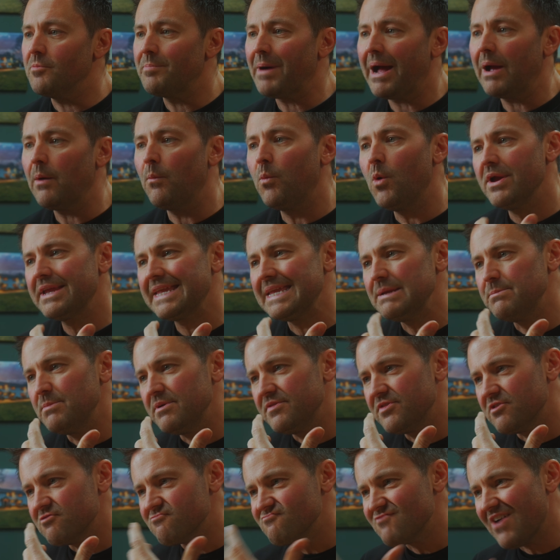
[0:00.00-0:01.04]
by working
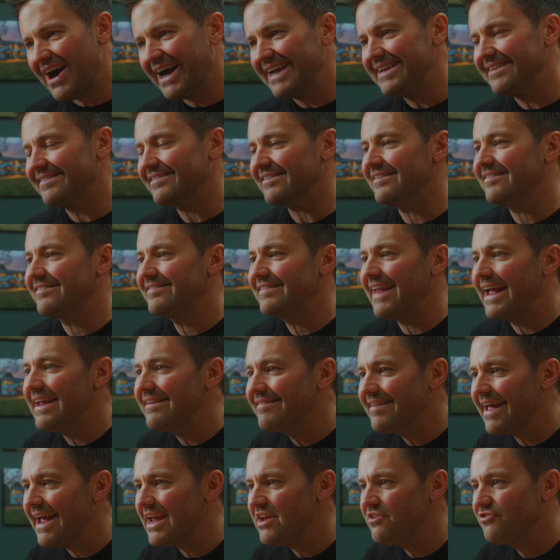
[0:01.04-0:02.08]
with the right
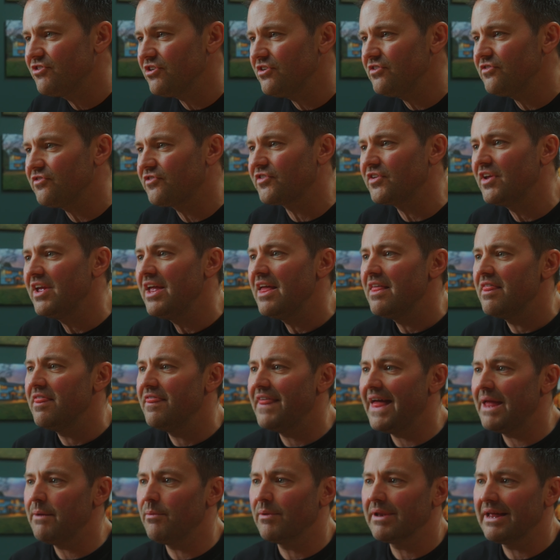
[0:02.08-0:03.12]
estate agent,
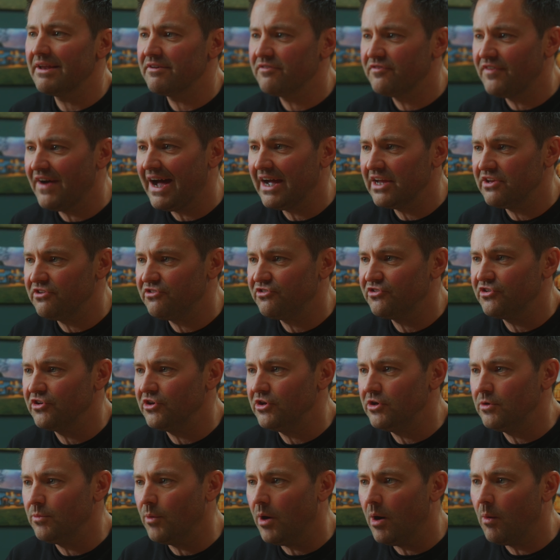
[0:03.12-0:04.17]
they will advise
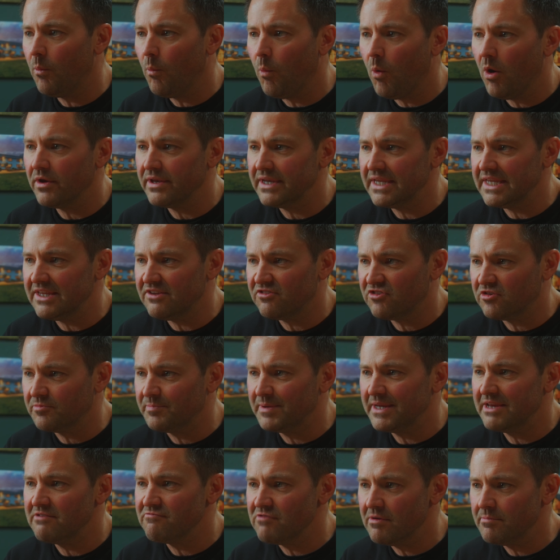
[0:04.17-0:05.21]
you on what needs to
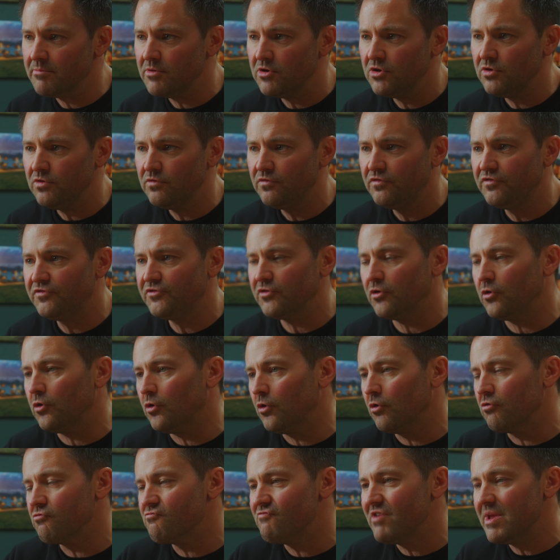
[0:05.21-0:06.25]
be removed
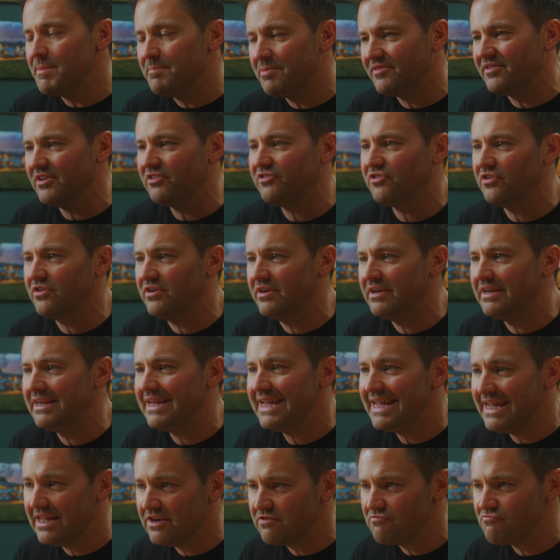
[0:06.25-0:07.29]
or repositioned
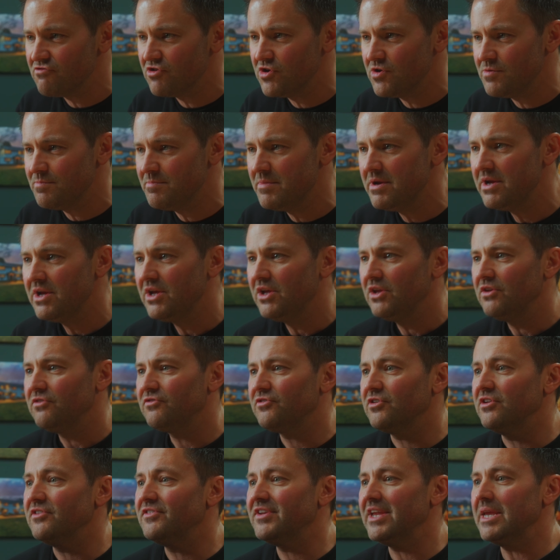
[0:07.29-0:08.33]
in a room
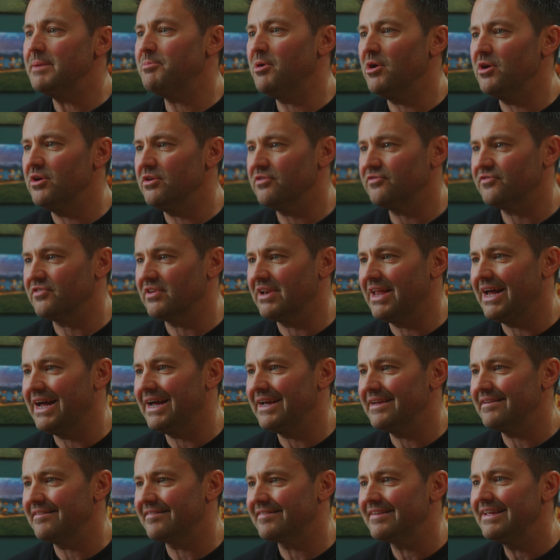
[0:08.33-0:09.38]
to
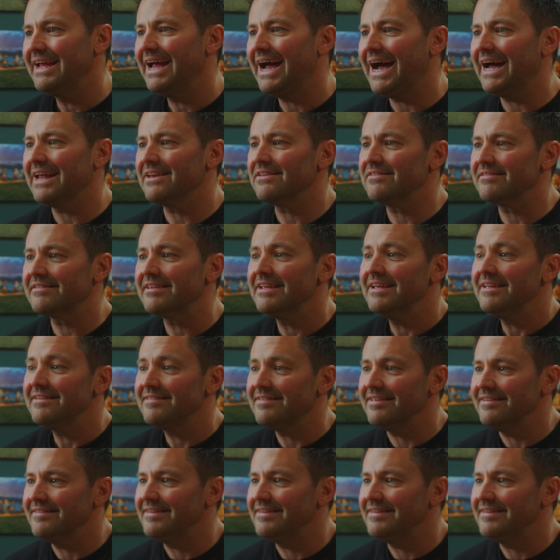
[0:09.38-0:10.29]
depersonalize and to